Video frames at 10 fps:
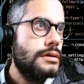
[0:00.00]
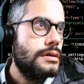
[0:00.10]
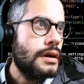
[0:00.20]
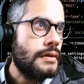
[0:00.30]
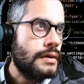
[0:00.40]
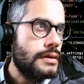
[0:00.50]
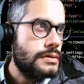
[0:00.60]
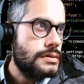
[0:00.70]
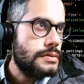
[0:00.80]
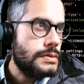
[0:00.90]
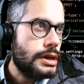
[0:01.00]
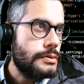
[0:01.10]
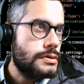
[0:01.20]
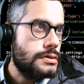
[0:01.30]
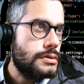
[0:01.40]
I think there's some type of
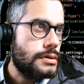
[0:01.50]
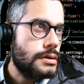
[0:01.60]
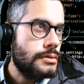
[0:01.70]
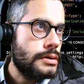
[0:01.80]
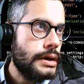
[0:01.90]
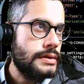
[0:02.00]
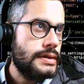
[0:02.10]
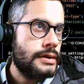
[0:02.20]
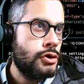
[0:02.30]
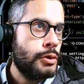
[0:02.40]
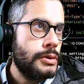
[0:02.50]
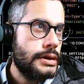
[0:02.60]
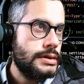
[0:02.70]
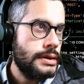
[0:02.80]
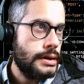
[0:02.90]
sort going. Yeah, it's like
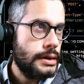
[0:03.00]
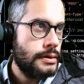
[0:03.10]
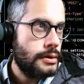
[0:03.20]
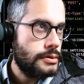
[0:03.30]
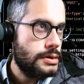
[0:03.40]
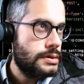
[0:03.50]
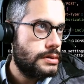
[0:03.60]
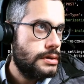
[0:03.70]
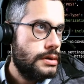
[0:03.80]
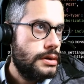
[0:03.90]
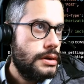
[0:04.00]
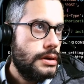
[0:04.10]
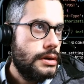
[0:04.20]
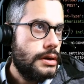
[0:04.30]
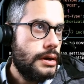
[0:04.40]
normalizing it. I don't know. Just
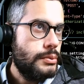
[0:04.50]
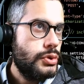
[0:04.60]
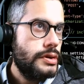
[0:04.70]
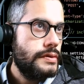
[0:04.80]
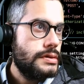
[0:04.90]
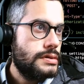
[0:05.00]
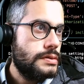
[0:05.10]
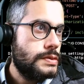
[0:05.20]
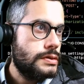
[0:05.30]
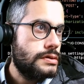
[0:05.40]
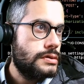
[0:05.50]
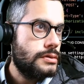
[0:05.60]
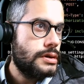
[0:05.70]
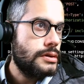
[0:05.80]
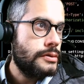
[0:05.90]
I believe there's some sort of
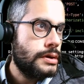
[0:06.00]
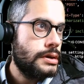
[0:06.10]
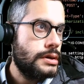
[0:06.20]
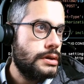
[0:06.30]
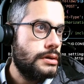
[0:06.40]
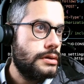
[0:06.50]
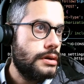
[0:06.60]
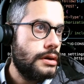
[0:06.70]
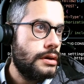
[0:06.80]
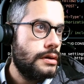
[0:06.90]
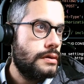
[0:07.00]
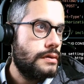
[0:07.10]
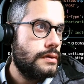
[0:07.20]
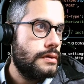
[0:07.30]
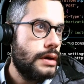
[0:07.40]
sorting going on here, and
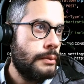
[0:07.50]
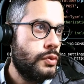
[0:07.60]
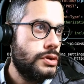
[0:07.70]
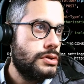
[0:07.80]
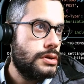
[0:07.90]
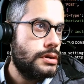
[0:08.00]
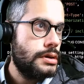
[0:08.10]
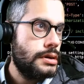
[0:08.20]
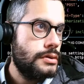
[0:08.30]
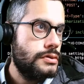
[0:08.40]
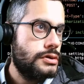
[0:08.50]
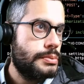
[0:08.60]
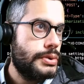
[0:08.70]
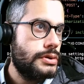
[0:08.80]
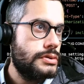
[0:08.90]
I'm returning user
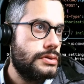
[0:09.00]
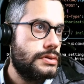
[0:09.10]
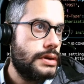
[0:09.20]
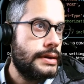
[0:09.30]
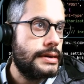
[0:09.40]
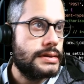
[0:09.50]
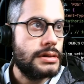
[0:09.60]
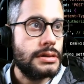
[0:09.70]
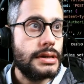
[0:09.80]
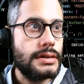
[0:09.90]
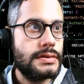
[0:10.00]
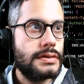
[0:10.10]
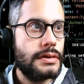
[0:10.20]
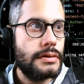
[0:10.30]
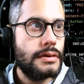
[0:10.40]
posts, and it's a list
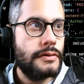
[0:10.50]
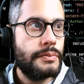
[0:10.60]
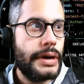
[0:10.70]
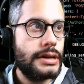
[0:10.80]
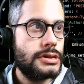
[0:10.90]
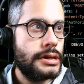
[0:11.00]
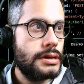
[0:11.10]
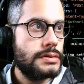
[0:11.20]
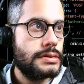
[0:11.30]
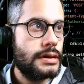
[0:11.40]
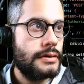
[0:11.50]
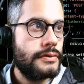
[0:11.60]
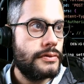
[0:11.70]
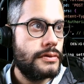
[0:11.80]
of paginated stuff